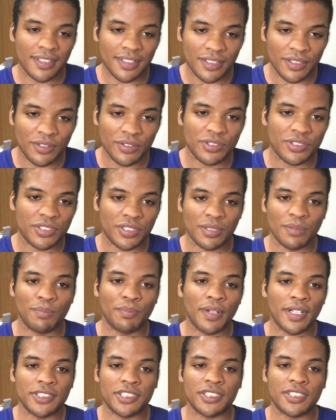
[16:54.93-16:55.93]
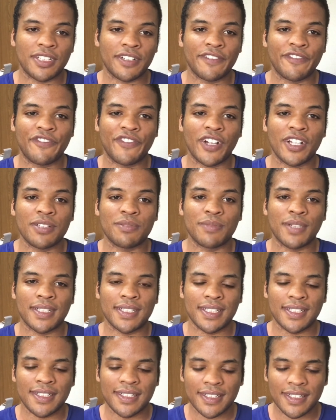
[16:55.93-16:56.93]
use your budgeted fun
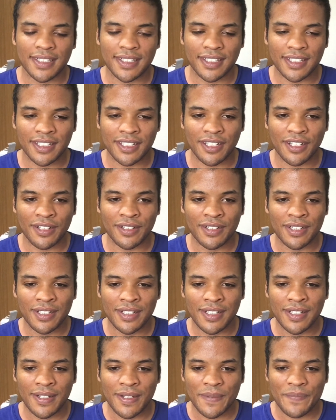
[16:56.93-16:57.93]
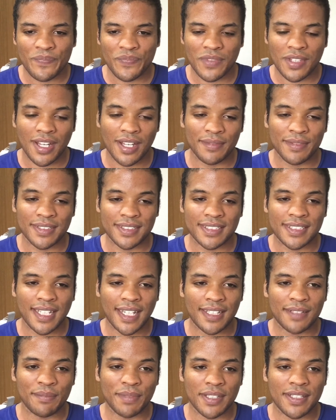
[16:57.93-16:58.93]
money, you know? I'm just
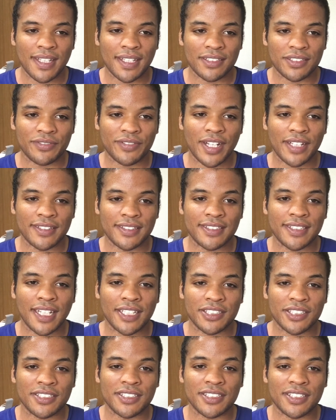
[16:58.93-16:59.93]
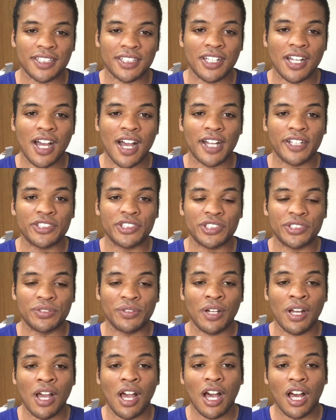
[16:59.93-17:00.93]
saying, but things around the station is going to cost
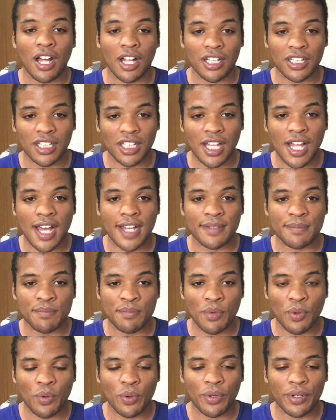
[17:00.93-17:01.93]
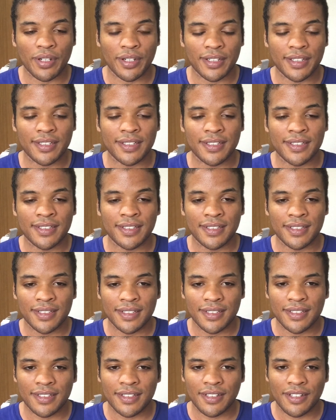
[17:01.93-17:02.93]
you a lot more,
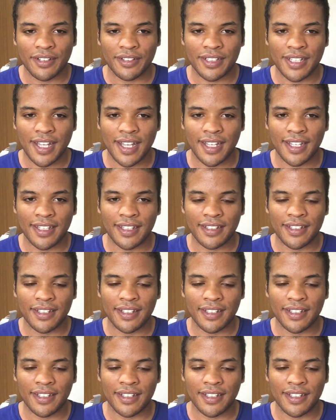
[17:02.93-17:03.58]
okay?